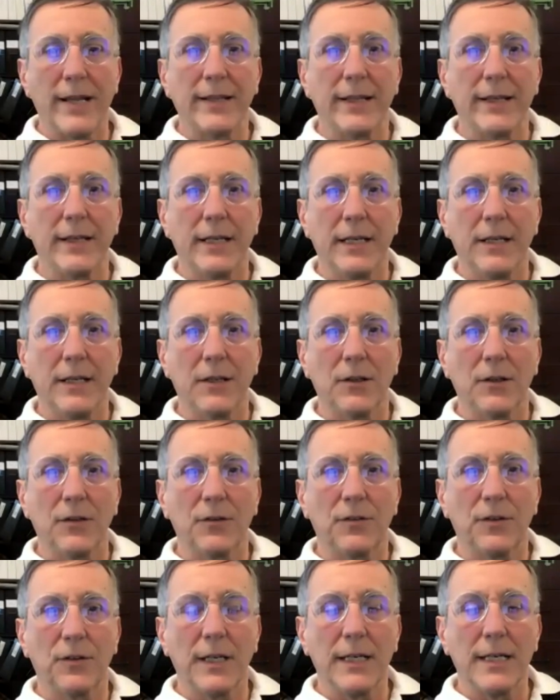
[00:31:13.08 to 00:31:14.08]
then there
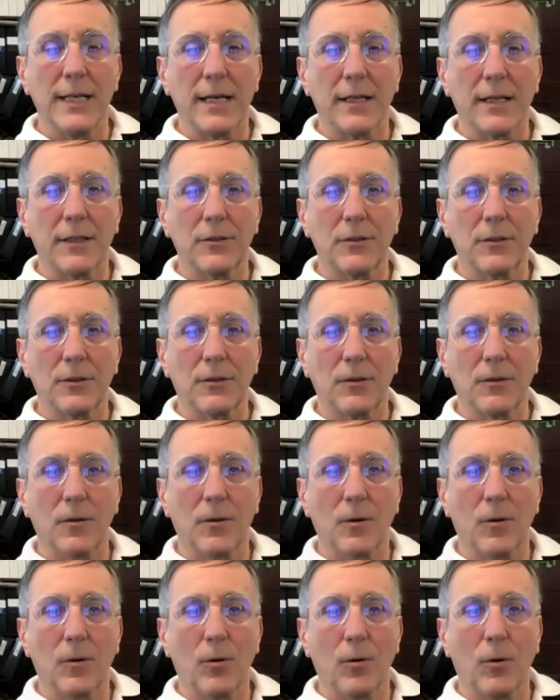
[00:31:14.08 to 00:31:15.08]
is another